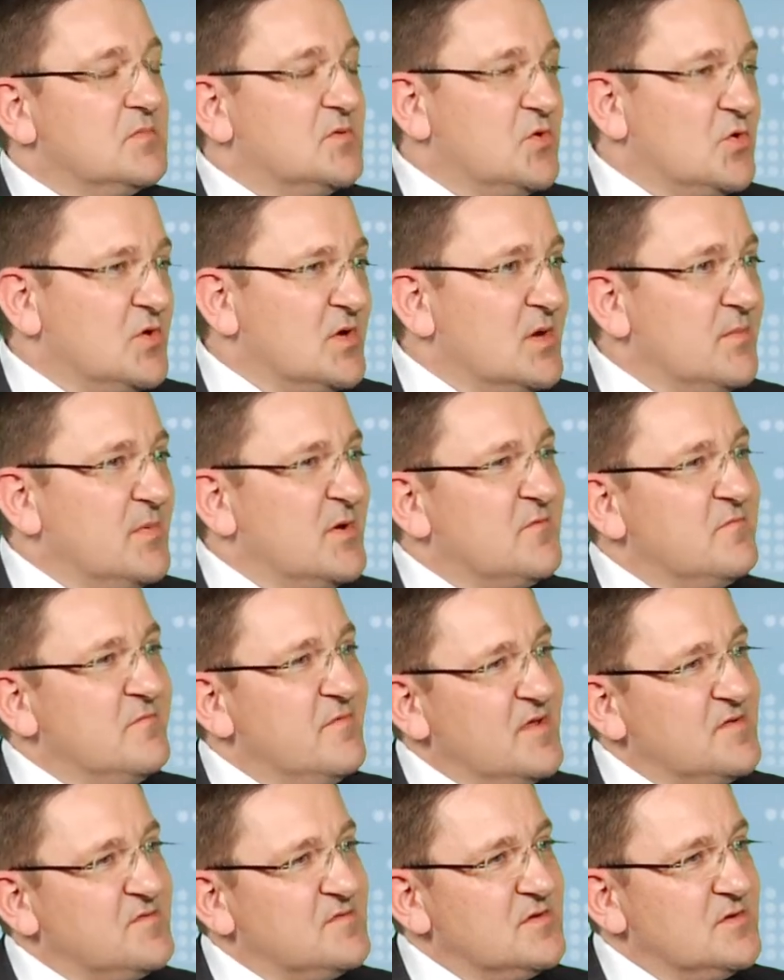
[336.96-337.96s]
Talking about
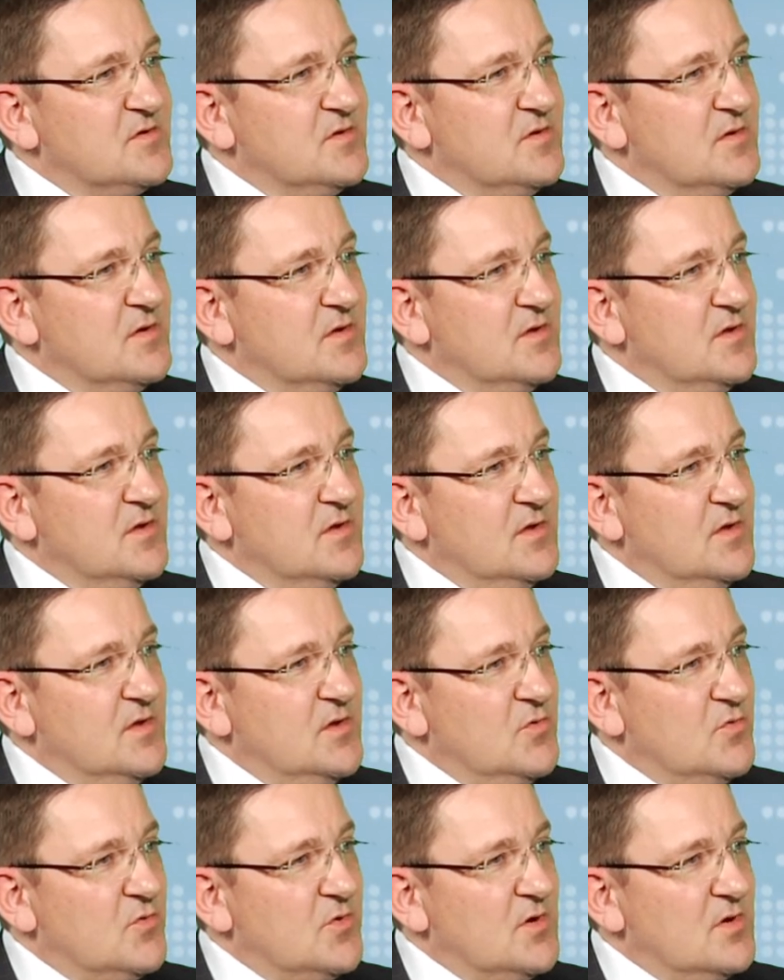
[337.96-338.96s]
Western
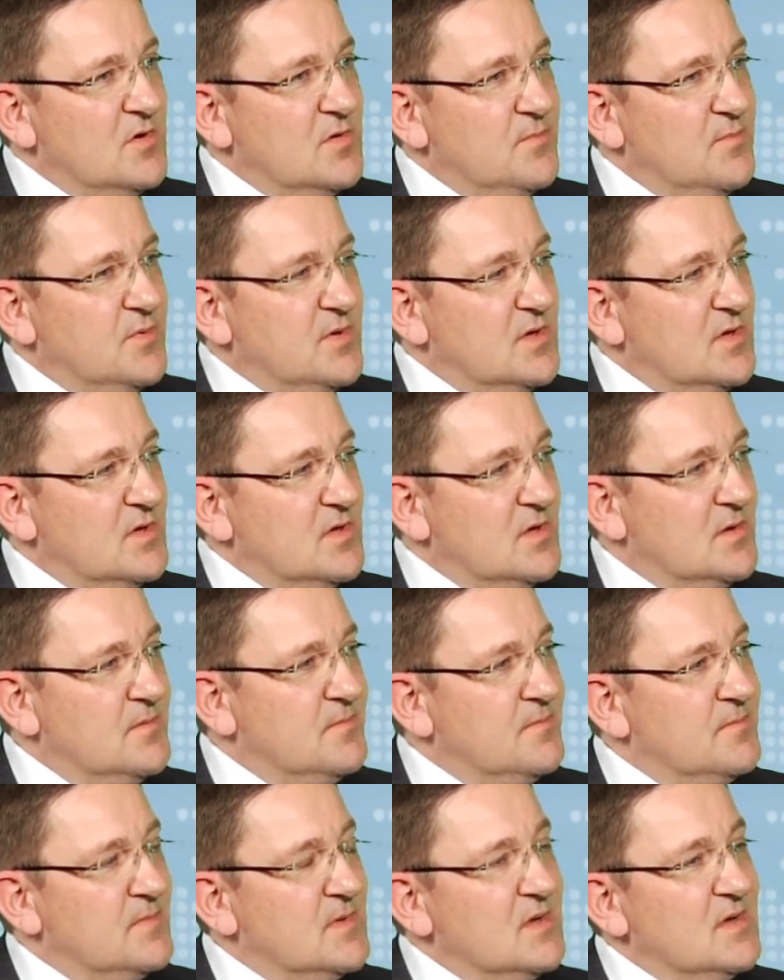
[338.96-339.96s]
Europe,
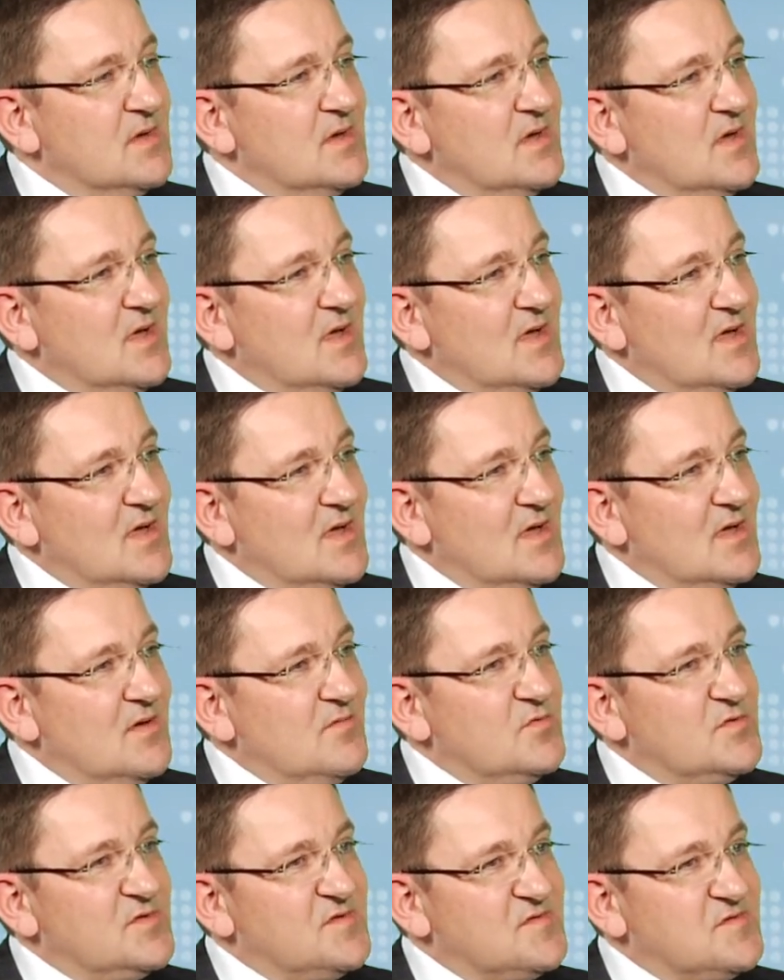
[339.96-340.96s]
I
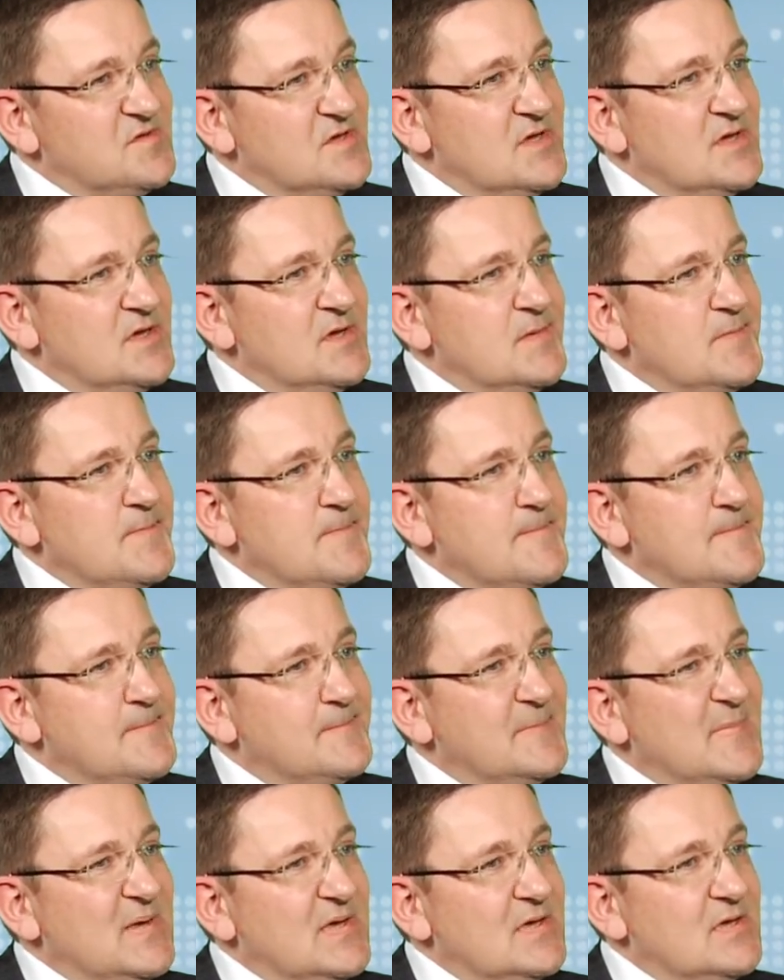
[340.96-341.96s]
would say
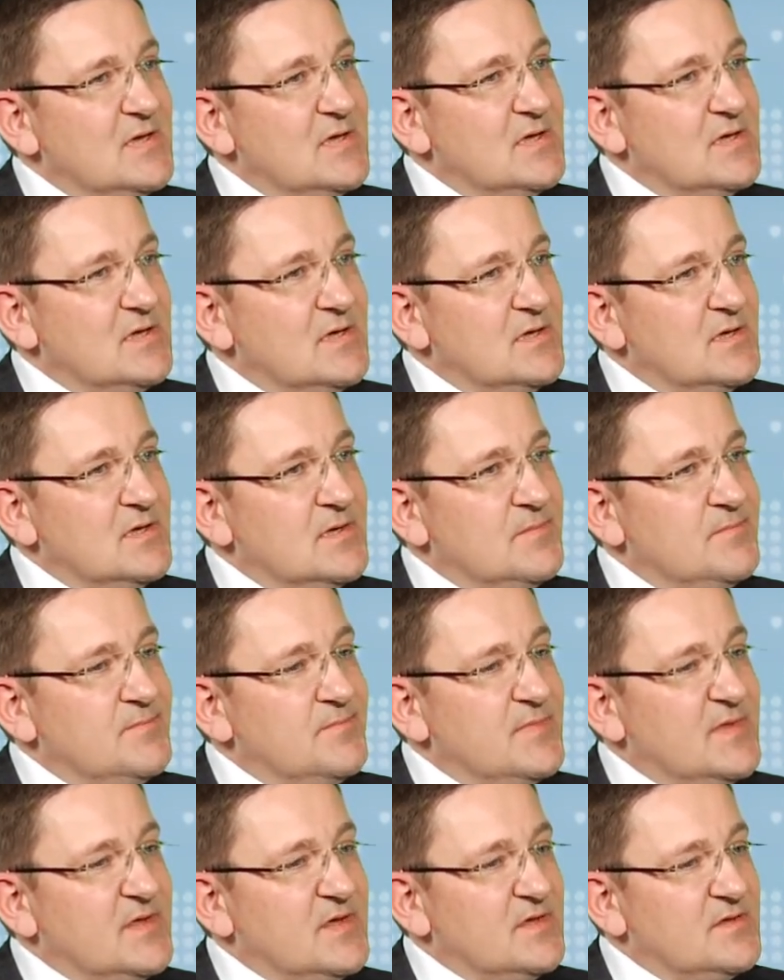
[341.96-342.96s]

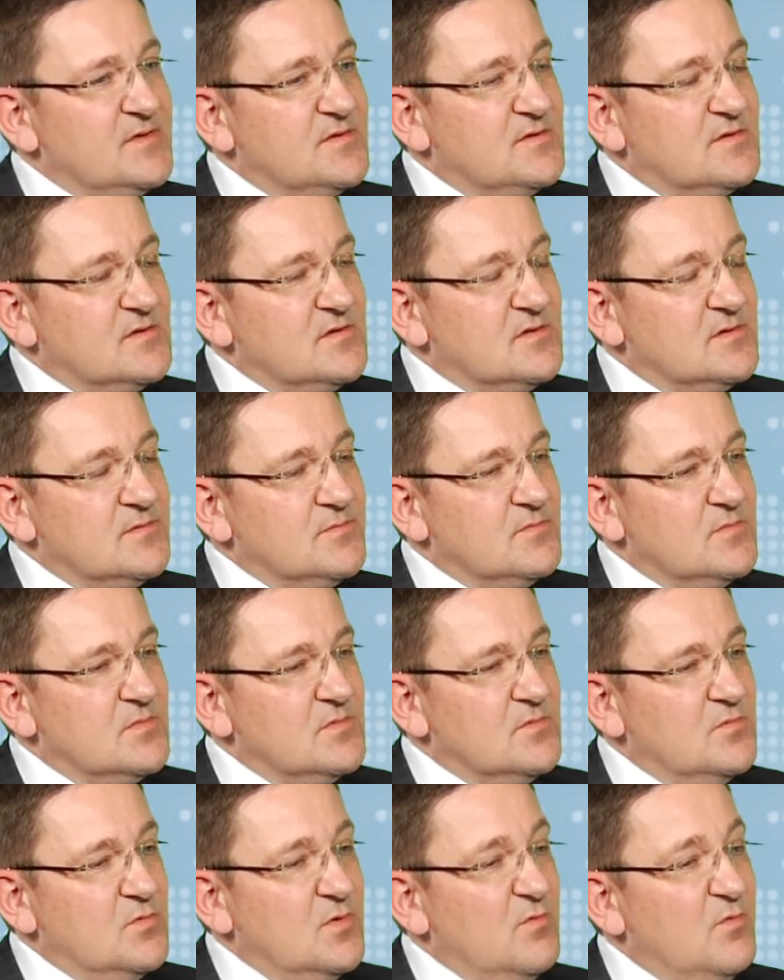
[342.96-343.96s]

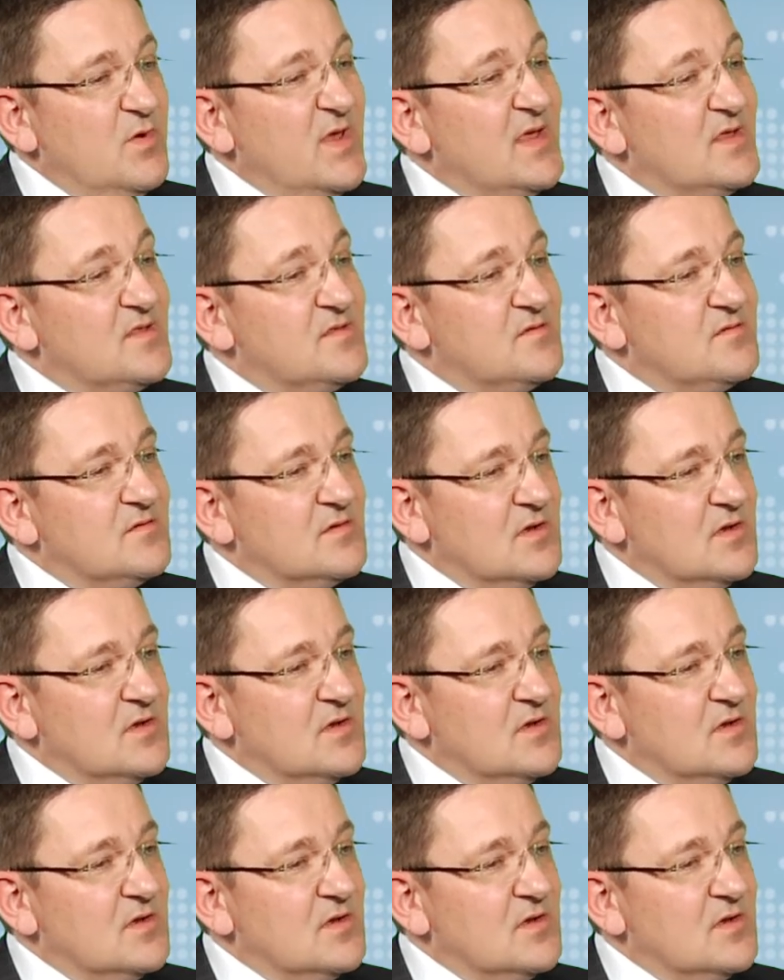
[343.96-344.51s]
that we had